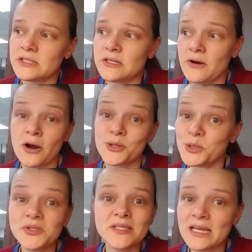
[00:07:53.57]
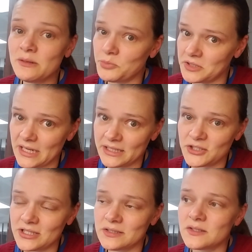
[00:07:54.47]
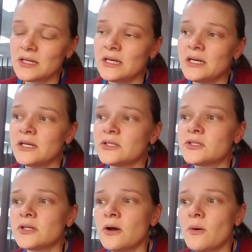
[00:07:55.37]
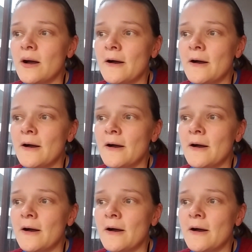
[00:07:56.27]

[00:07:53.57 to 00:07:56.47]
There are no state protections. So